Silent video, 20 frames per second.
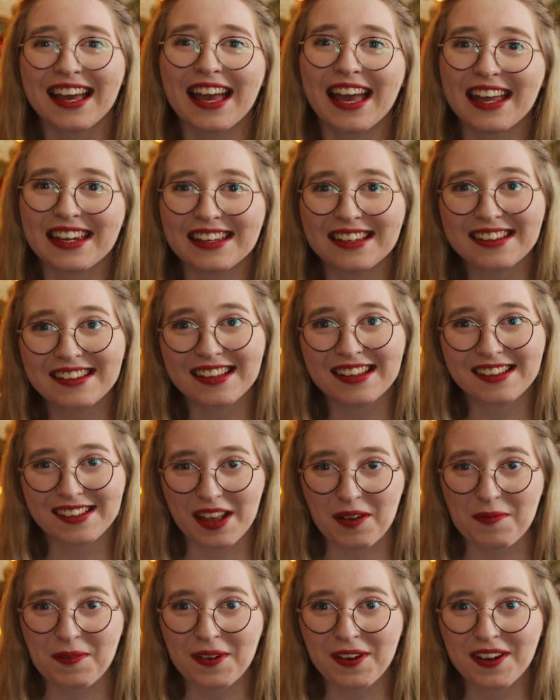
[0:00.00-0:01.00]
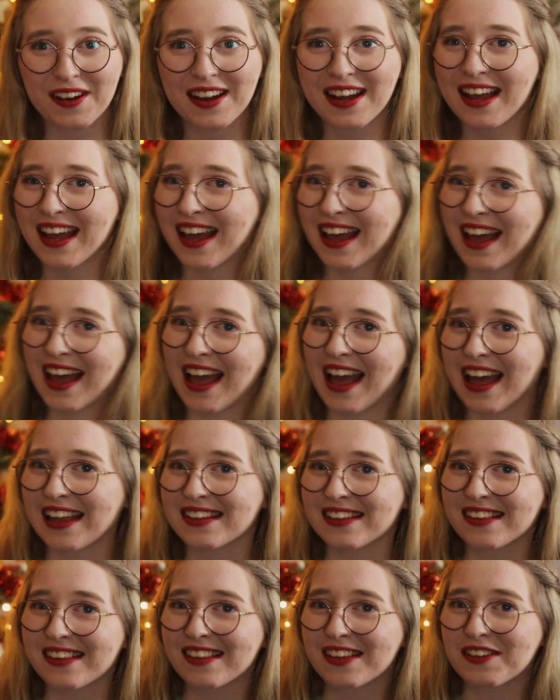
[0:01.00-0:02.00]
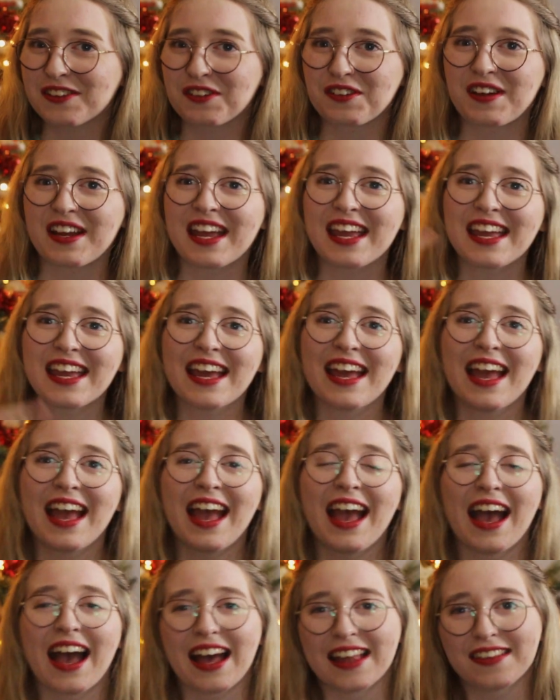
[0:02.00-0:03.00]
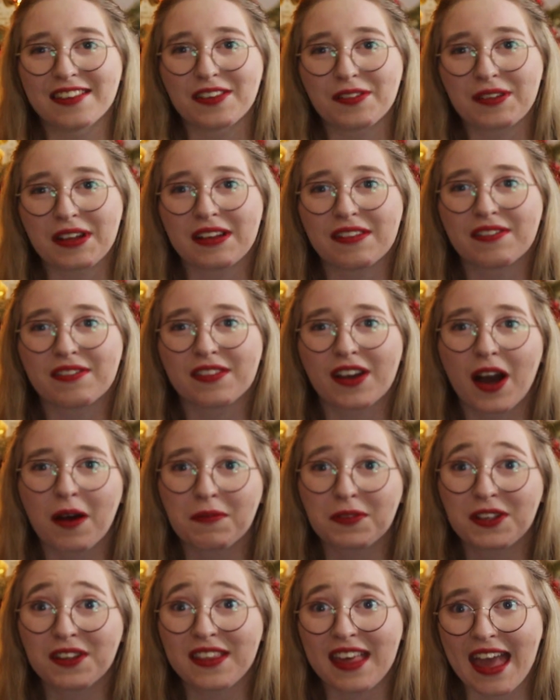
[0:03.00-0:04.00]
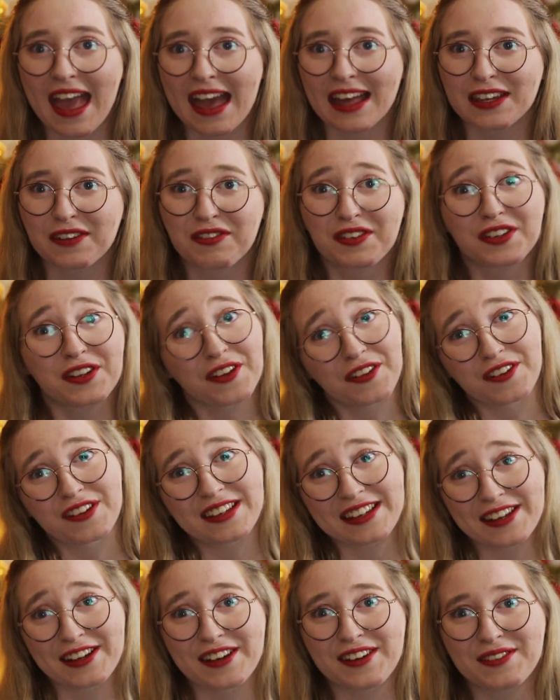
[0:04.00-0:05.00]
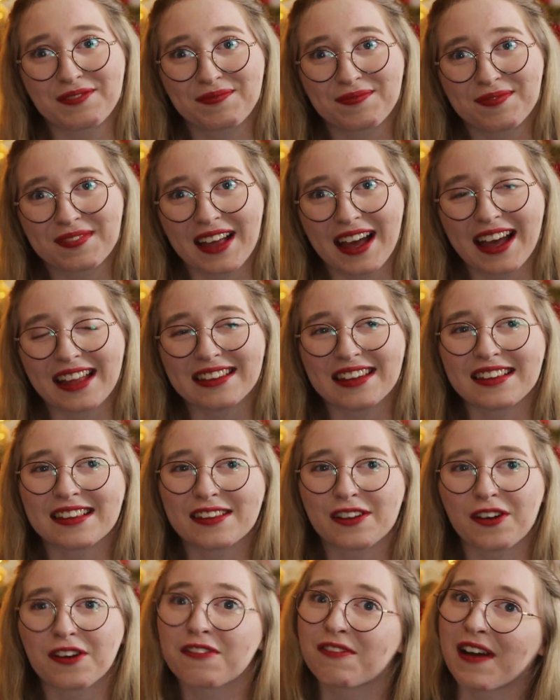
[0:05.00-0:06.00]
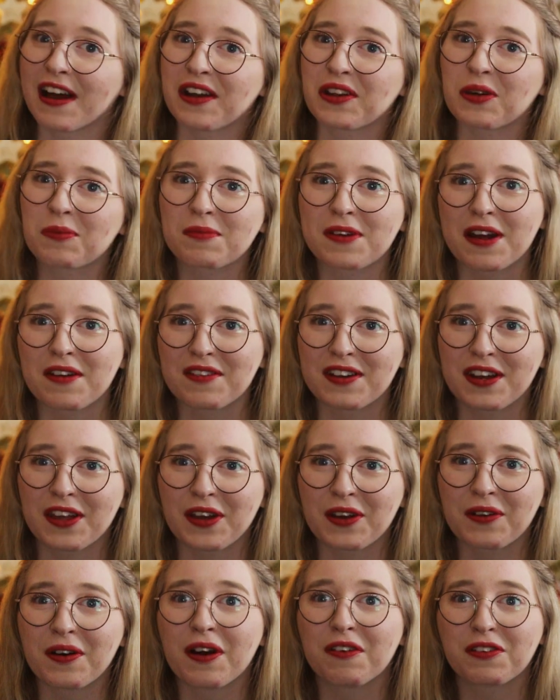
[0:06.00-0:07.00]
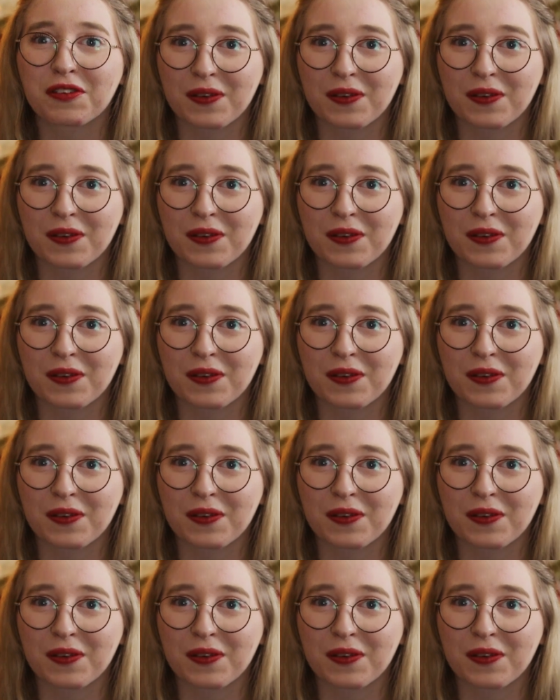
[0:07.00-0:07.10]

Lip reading: It is December, hence the tree, and so we've come to the end of another year, and this is our final prayer video of